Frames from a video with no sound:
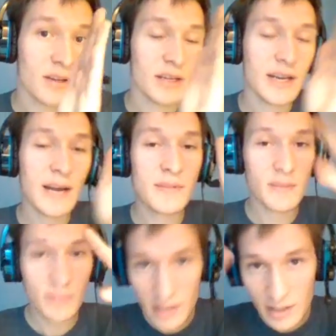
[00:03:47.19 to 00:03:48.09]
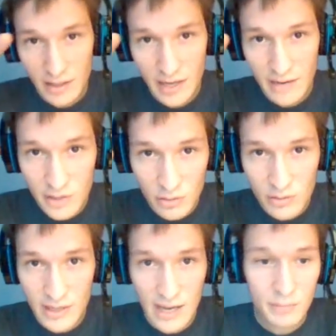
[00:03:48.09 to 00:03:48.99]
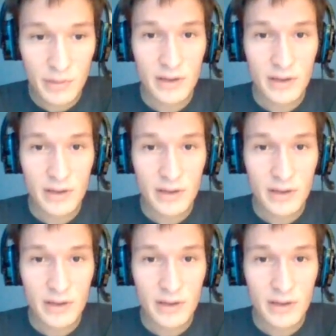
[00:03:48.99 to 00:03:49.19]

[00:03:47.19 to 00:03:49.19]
It happens immediately after you untap